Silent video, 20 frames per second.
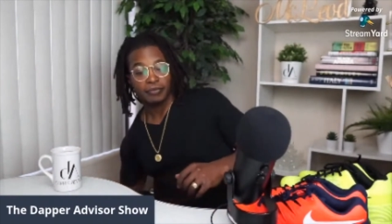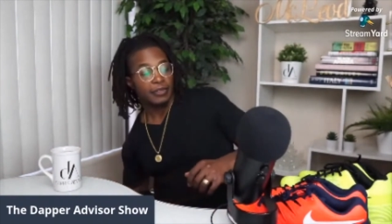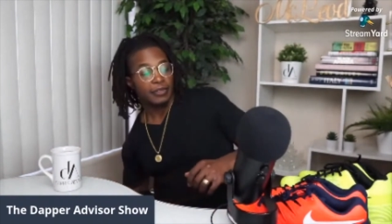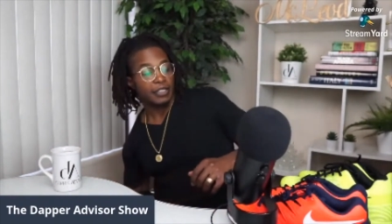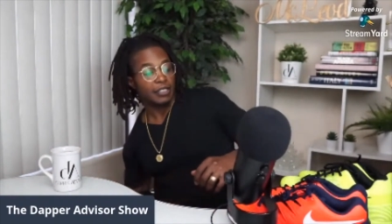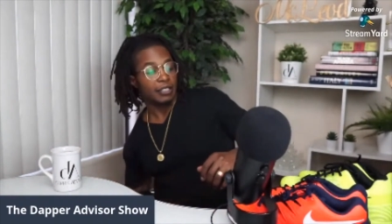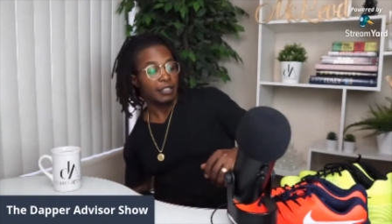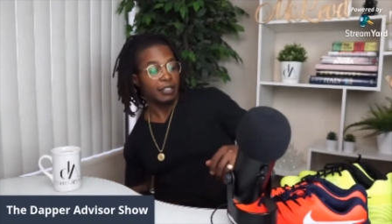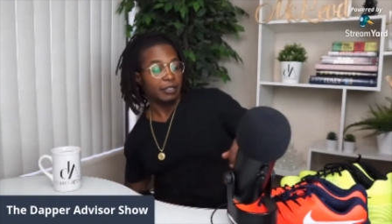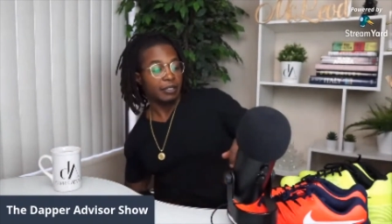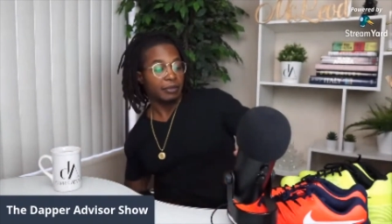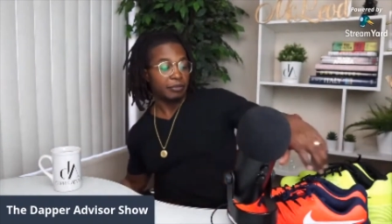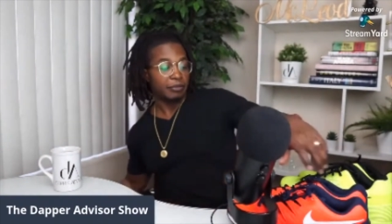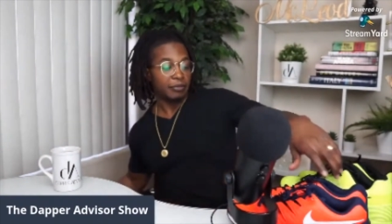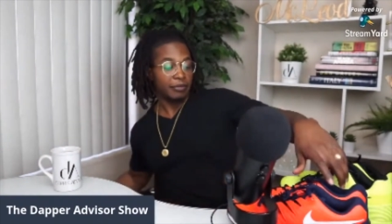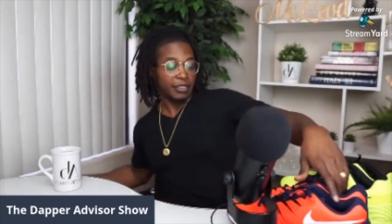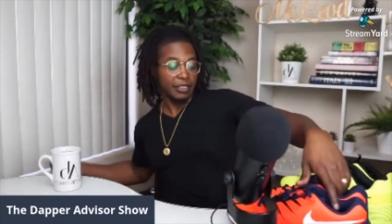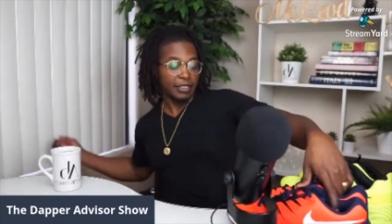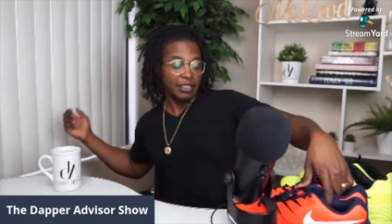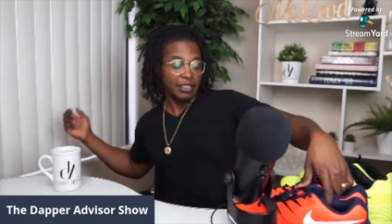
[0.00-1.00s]
Um,
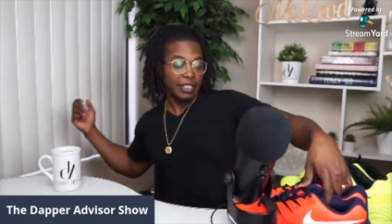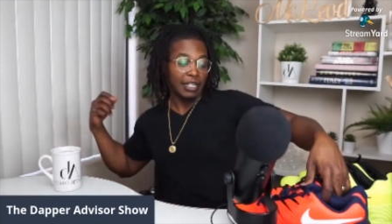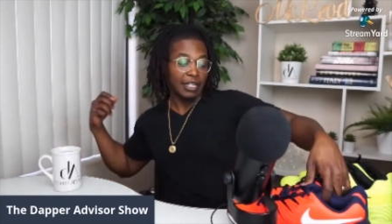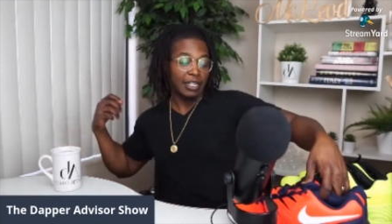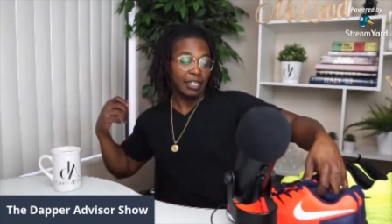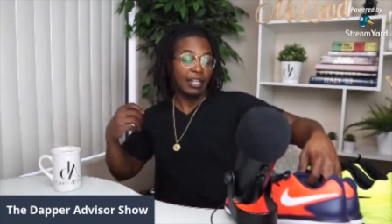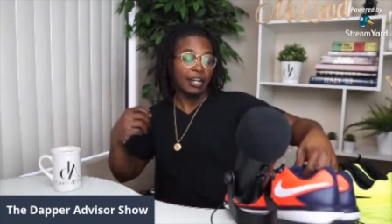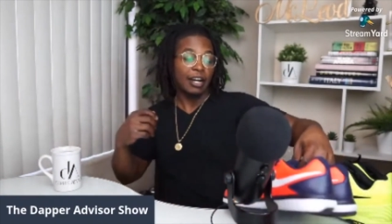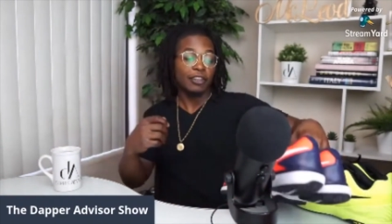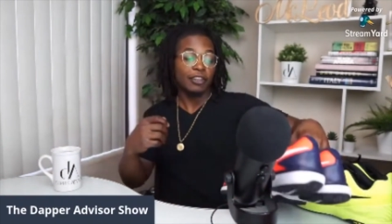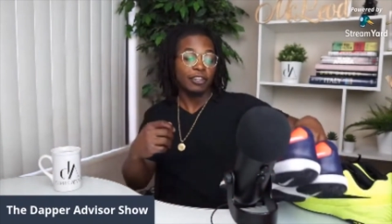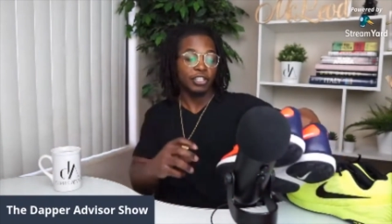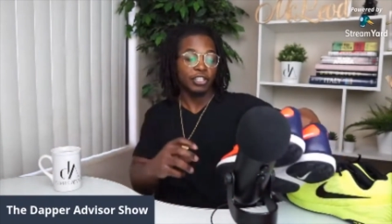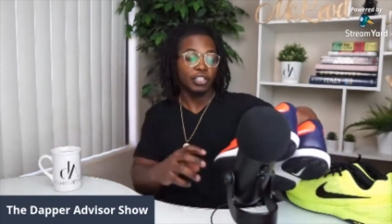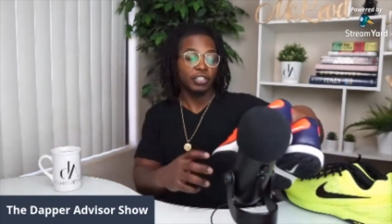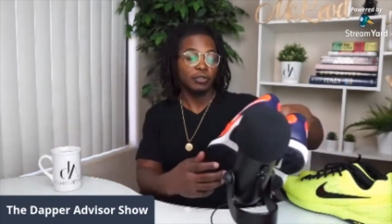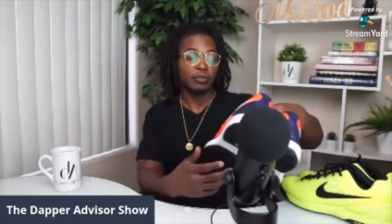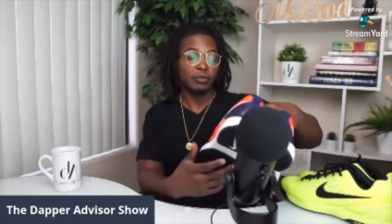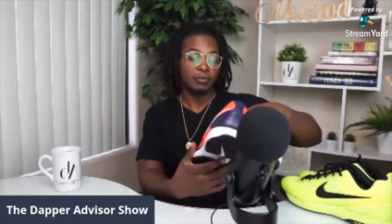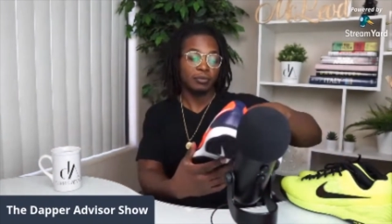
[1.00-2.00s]
then the other
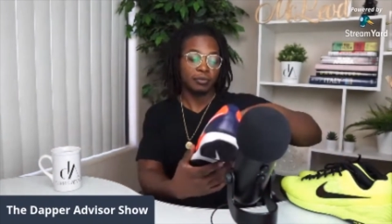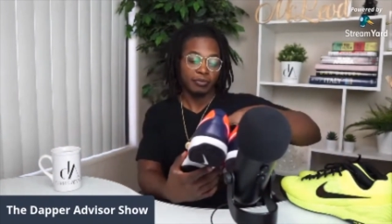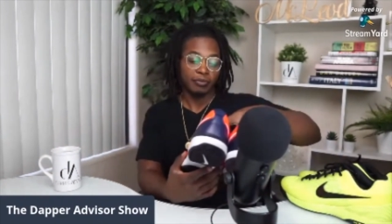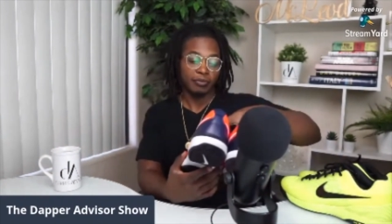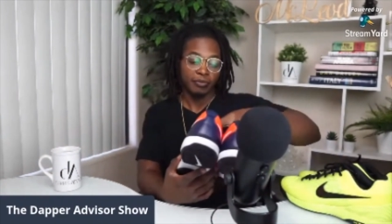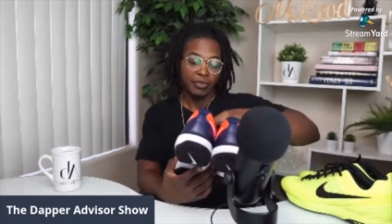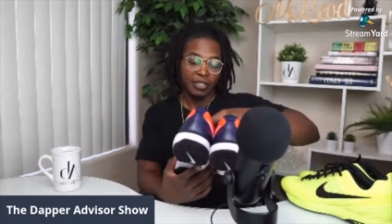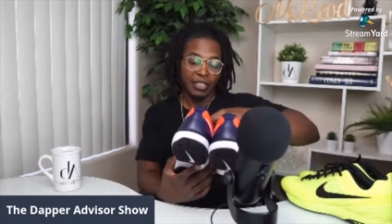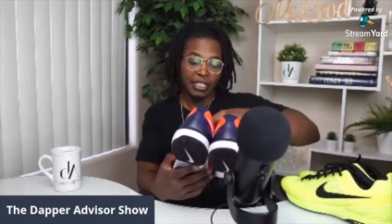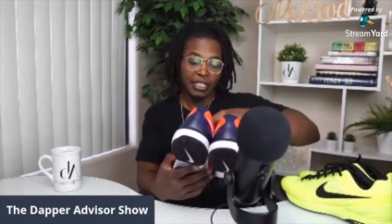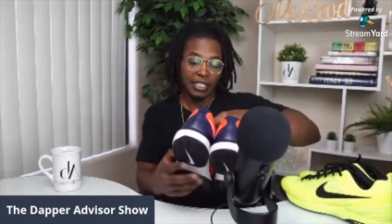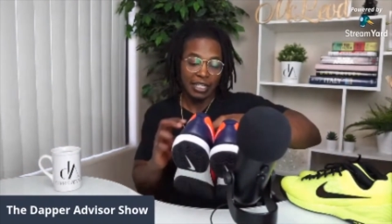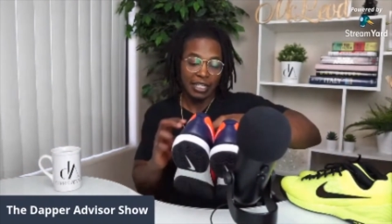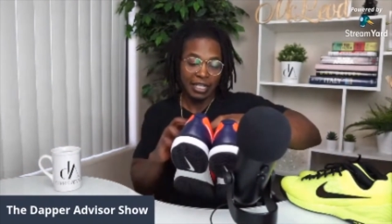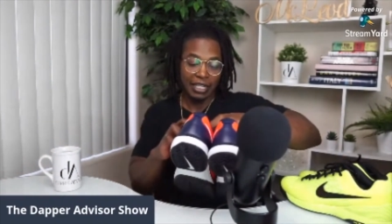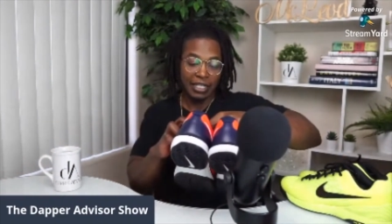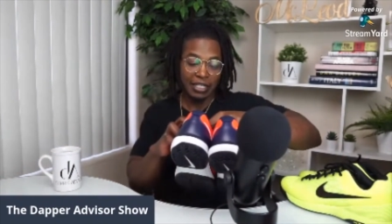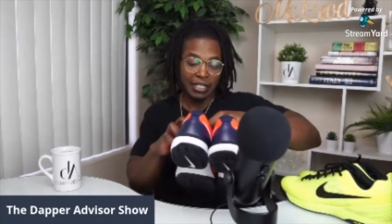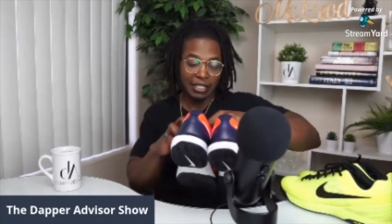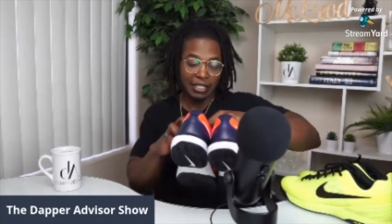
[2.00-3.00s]
shoe, this
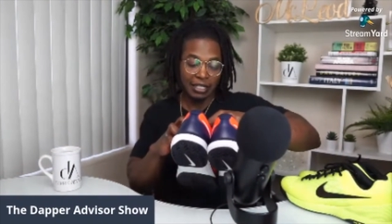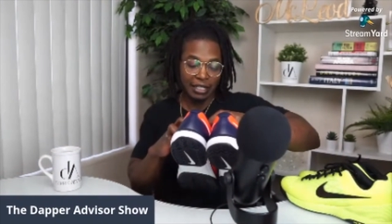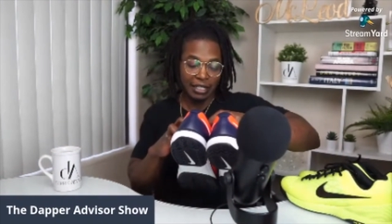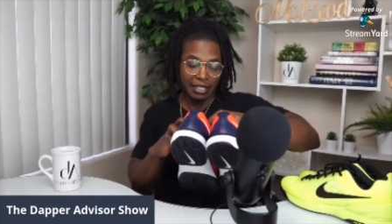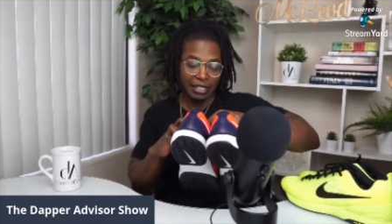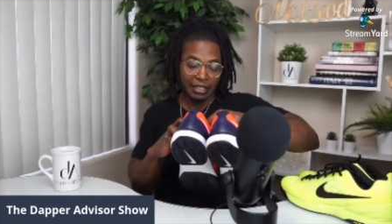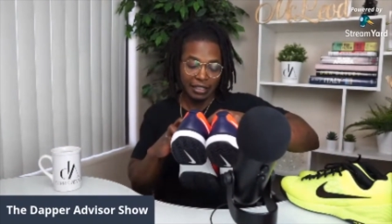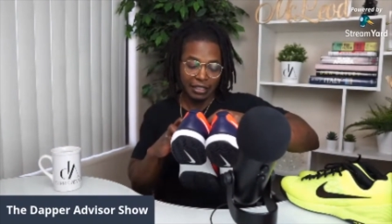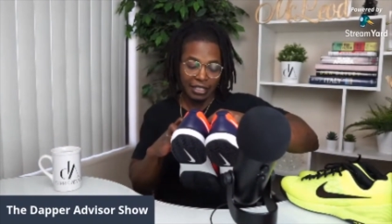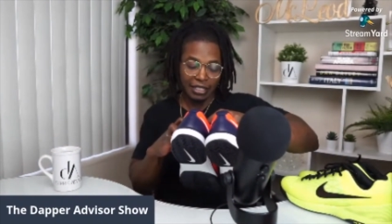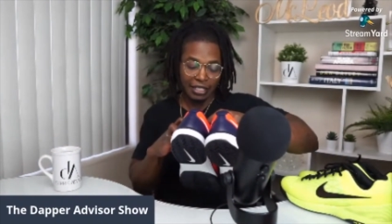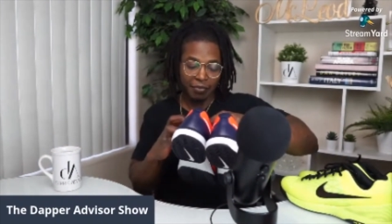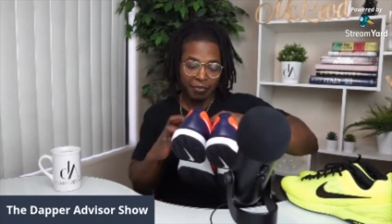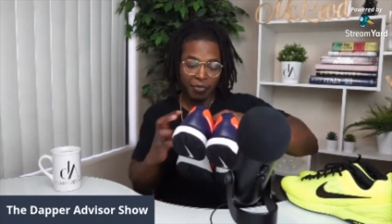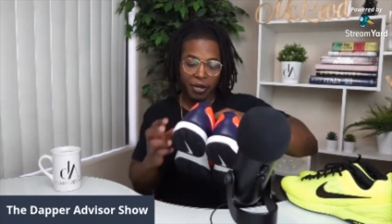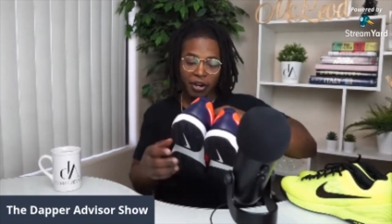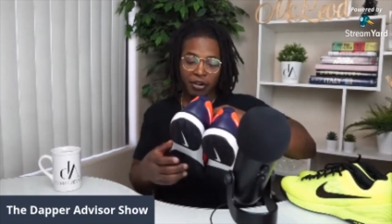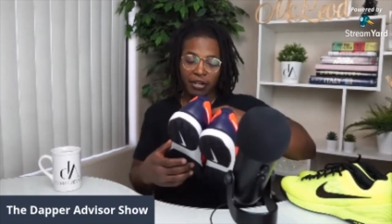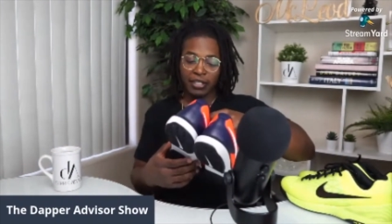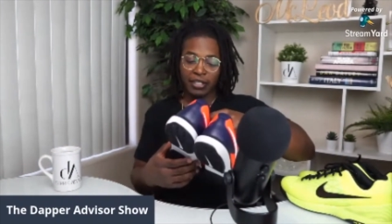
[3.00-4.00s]
is just a
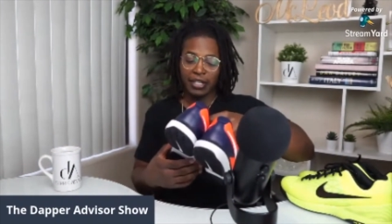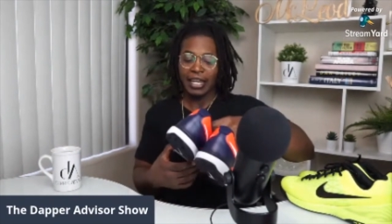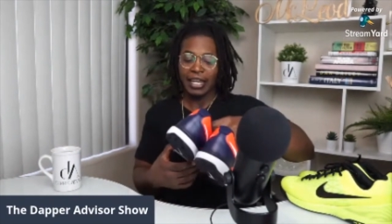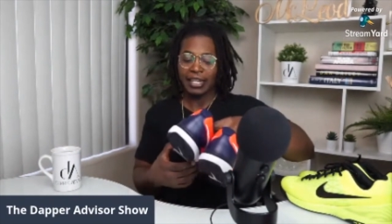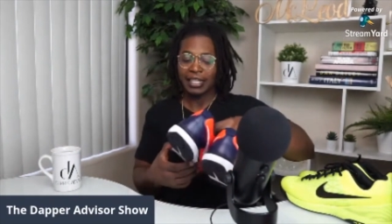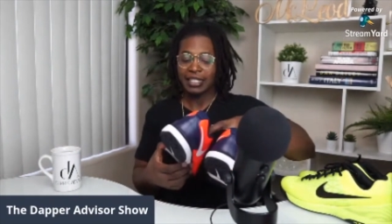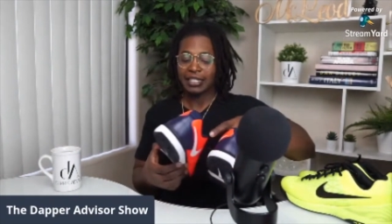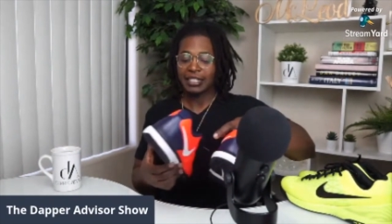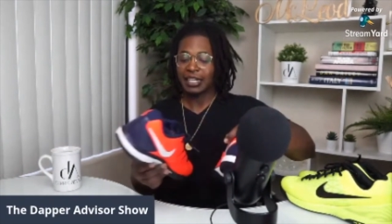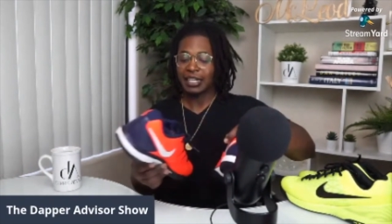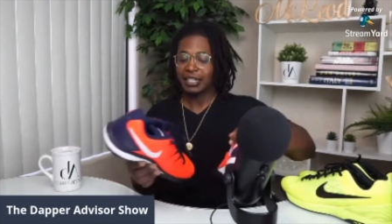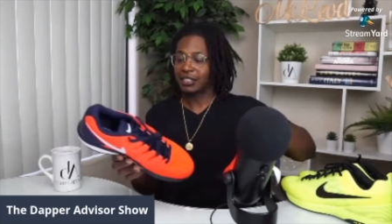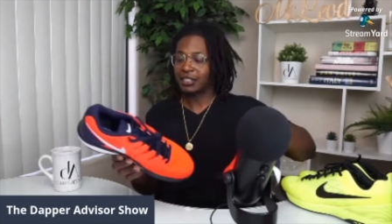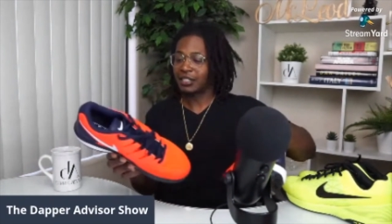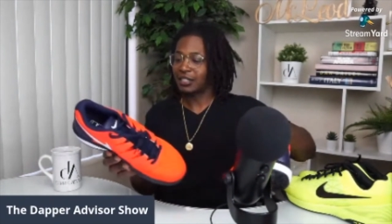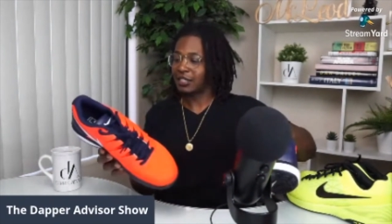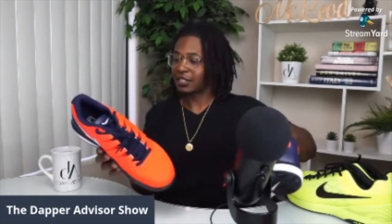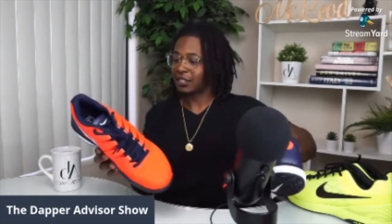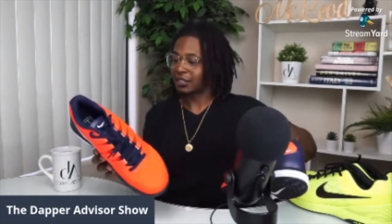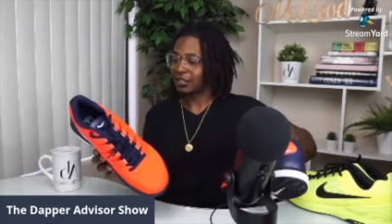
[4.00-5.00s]
pair of Nike
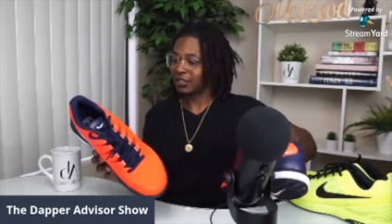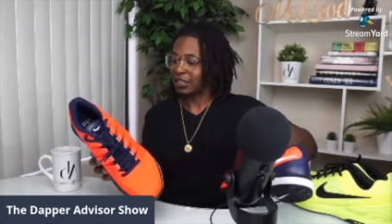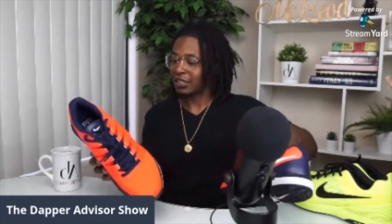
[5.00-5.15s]
tennis.